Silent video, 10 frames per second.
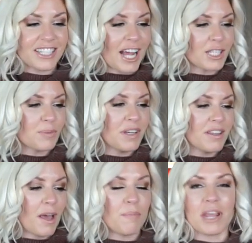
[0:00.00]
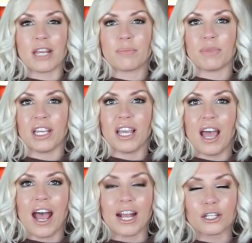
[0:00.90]
attachment that made me
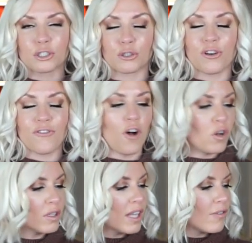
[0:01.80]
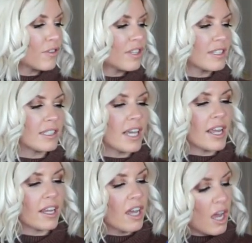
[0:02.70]
extra fall in love with this
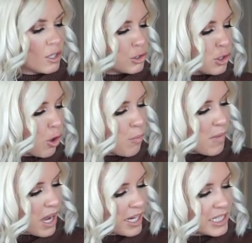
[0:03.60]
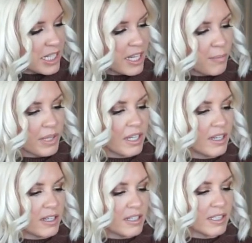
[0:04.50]
thing don't mind it
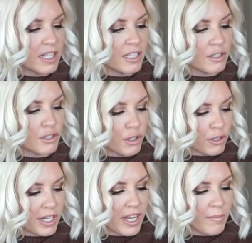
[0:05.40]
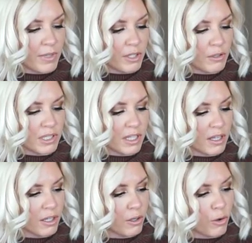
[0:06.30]
because it's dirty. I've been
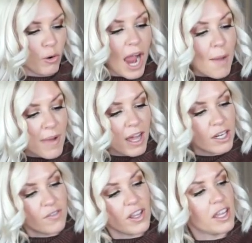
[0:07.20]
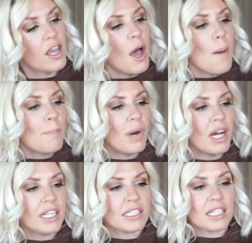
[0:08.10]
using the crap out of it,
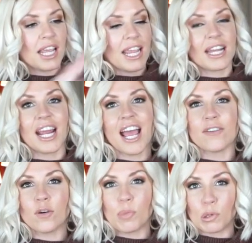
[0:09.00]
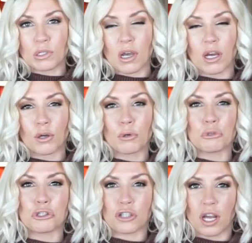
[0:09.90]
but, and I have a bulldog who
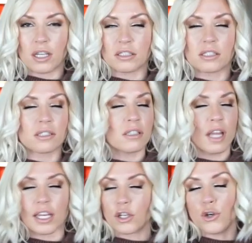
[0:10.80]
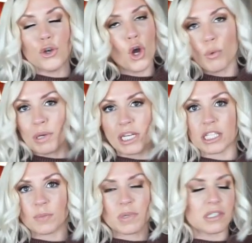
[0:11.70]
sheds like
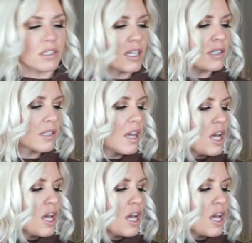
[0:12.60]
nobody's business.